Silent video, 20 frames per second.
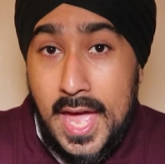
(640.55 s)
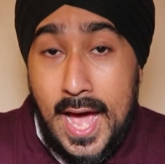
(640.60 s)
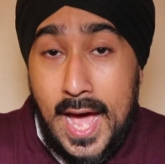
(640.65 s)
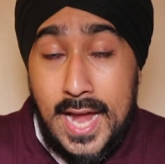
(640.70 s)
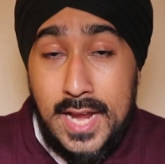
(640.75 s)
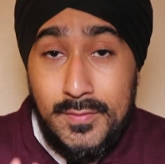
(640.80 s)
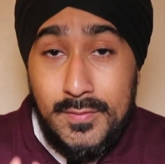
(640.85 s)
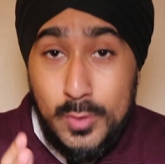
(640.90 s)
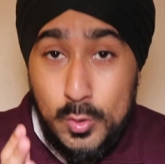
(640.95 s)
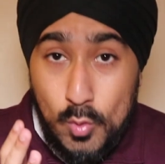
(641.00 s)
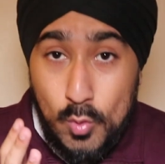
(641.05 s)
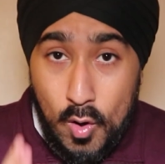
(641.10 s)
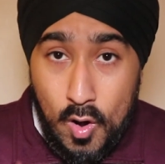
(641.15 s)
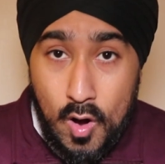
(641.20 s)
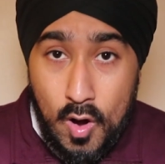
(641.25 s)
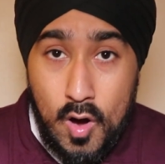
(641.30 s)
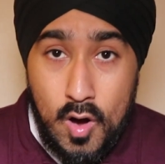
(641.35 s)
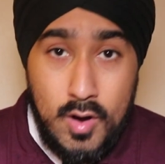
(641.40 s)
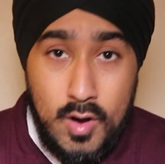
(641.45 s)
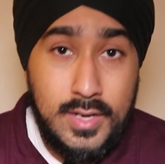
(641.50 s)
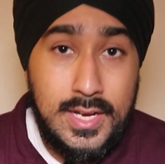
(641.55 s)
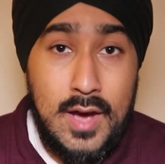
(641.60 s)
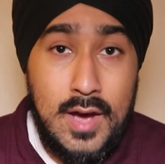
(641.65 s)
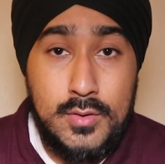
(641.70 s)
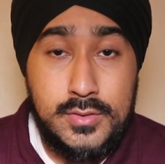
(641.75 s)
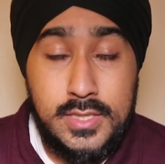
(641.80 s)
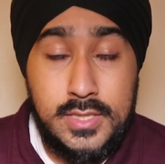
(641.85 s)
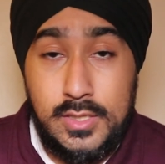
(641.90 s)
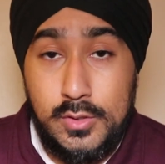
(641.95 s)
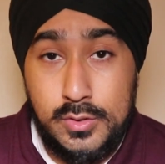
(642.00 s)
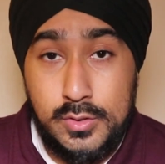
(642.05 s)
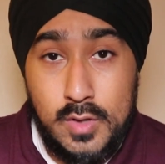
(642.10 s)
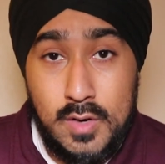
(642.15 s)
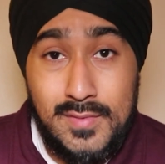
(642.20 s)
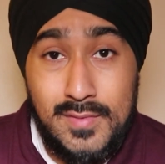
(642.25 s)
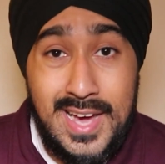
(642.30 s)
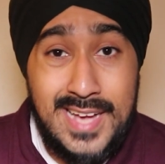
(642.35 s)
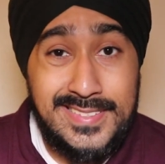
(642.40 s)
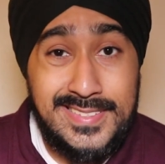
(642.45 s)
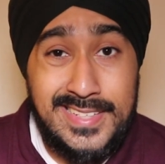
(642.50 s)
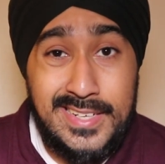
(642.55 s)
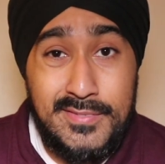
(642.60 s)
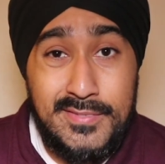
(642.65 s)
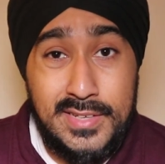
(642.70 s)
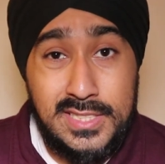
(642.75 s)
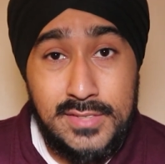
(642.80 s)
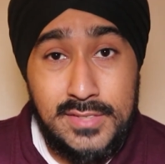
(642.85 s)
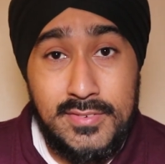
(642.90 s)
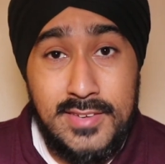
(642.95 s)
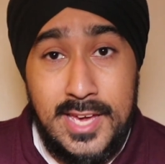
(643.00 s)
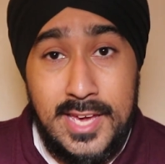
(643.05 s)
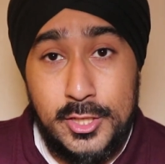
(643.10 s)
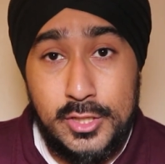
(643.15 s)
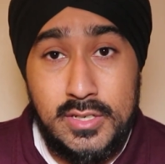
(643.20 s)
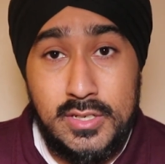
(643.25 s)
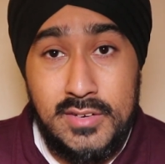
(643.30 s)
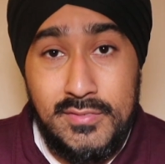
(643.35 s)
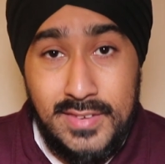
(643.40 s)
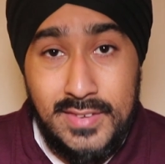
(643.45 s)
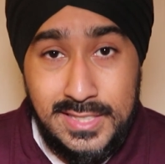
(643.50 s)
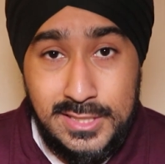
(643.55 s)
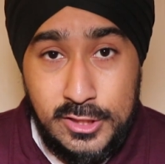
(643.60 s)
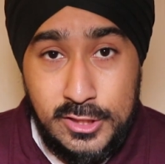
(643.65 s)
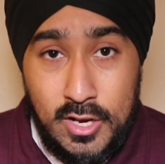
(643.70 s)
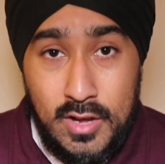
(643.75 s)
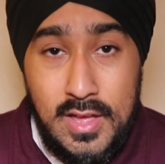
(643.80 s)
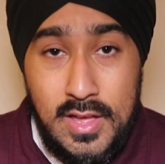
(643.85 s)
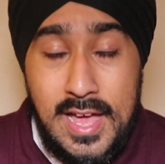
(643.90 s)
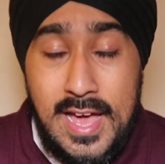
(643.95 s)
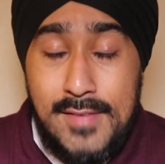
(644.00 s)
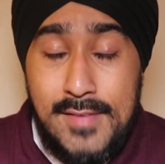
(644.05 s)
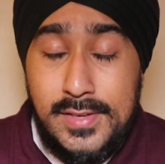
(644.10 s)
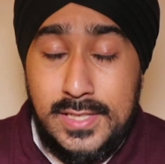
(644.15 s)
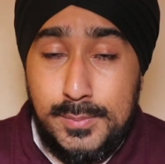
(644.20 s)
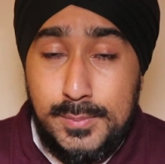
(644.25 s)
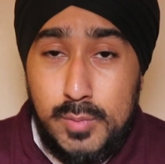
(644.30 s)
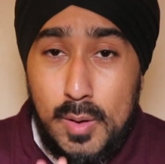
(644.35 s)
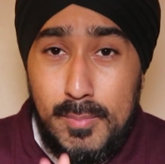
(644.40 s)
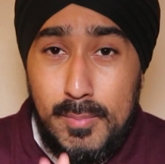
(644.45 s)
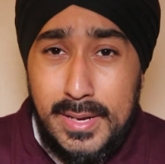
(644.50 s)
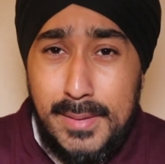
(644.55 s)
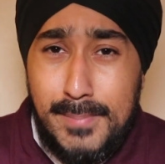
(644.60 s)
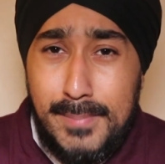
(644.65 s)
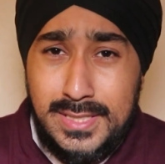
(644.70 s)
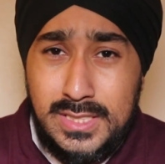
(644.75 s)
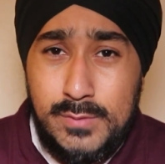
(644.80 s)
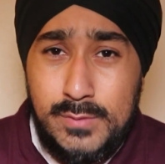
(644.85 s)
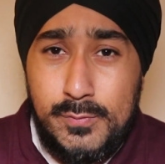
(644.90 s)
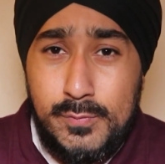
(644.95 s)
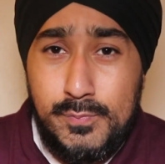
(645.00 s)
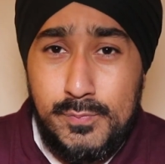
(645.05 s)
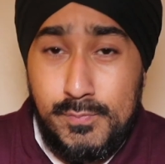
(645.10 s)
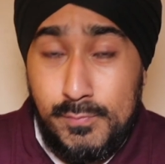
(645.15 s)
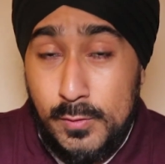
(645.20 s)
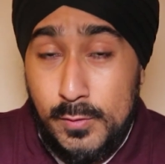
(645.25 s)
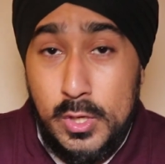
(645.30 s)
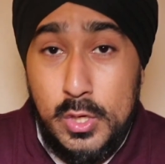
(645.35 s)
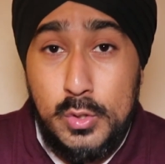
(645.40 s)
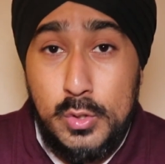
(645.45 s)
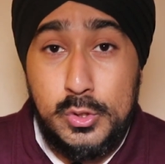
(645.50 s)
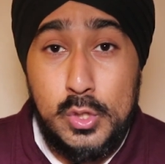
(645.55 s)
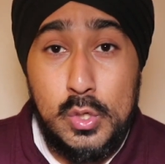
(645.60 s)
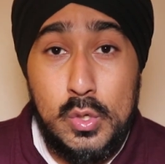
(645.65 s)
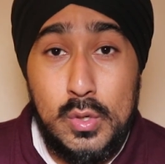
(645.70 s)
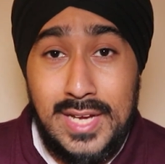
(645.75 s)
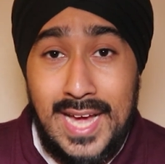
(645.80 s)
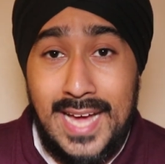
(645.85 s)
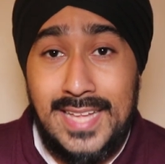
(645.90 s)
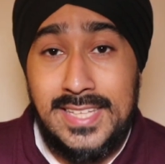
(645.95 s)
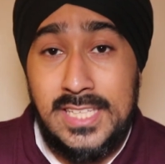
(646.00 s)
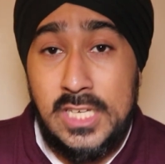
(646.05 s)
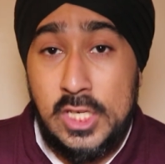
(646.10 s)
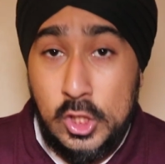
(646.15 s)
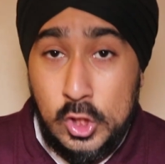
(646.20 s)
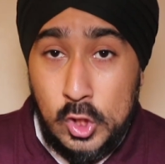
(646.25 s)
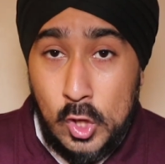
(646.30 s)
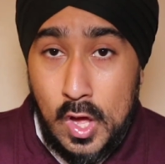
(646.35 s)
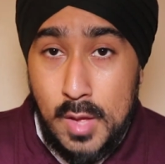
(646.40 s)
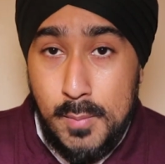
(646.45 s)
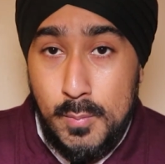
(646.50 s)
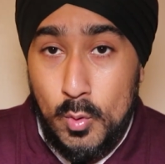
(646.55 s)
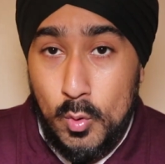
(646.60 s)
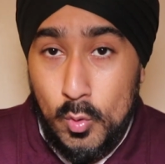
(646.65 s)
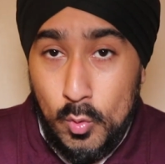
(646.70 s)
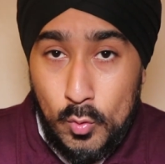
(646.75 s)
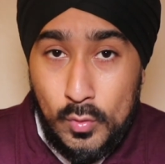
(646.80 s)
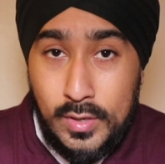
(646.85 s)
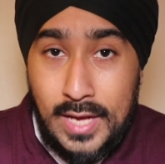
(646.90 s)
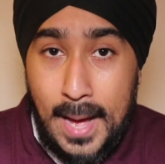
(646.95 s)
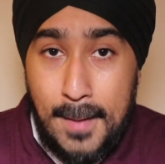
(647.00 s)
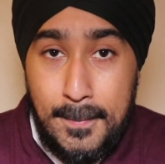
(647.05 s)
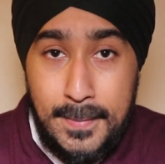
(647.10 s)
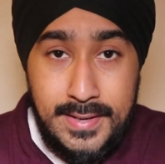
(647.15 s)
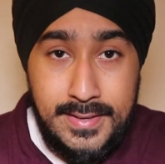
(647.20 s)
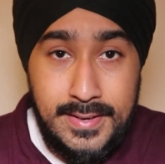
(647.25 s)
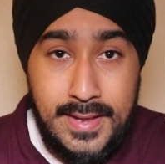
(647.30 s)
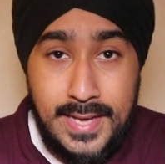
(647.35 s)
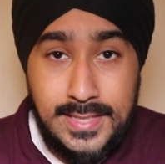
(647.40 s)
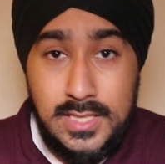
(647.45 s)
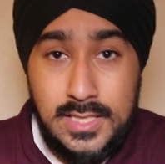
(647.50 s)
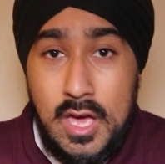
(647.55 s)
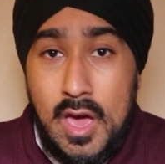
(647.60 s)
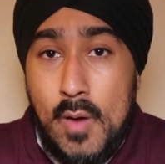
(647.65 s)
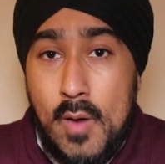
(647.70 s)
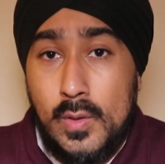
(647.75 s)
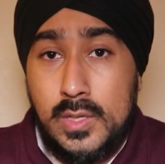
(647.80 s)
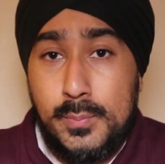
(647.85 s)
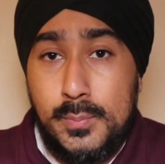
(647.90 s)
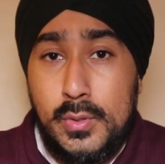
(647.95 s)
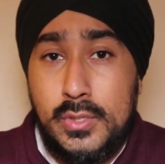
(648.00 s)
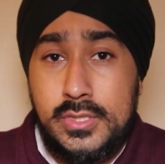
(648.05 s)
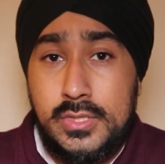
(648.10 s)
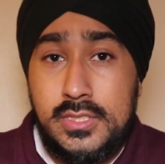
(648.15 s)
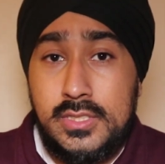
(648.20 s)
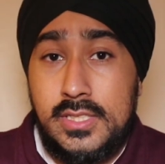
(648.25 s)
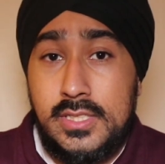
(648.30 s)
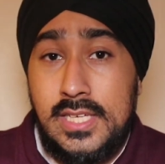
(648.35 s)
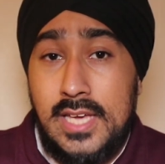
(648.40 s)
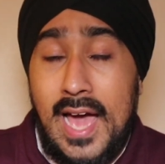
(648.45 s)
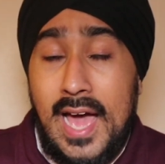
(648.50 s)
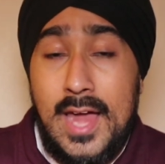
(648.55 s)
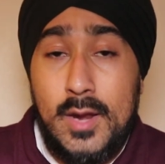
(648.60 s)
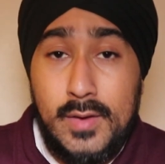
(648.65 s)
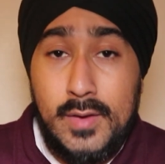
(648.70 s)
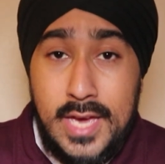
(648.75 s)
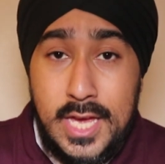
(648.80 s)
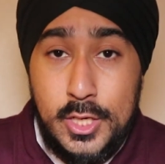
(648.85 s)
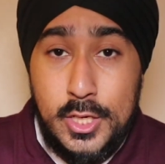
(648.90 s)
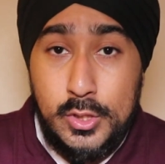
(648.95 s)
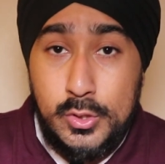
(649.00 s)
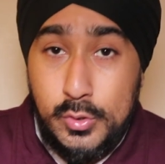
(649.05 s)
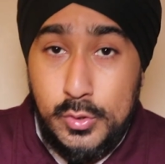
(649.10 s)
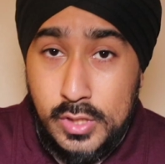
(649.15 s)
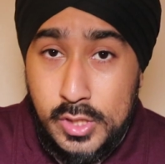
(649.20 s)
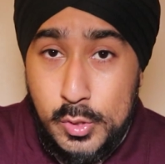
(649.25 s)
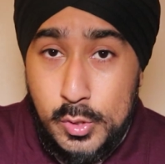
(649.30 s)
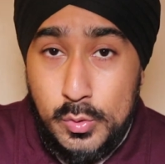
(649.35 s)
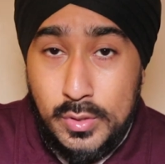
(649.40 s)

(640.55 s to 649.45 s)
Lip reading: And if you are counting yourself as a diversification investor, then it's probably better for you to look at the global all cap index, which puts the allocation to the